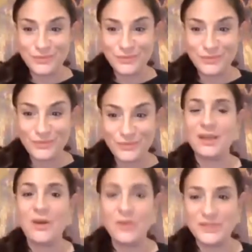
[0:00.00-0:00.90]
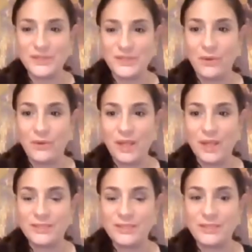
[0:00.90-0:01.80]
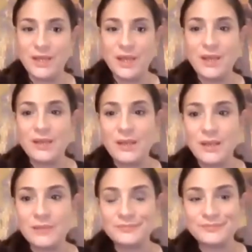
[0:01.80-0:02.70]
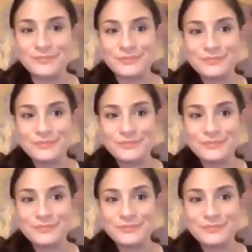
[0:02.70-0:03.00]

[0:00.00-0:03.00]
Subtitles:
people are standing up, they're waking up, they're seeing it.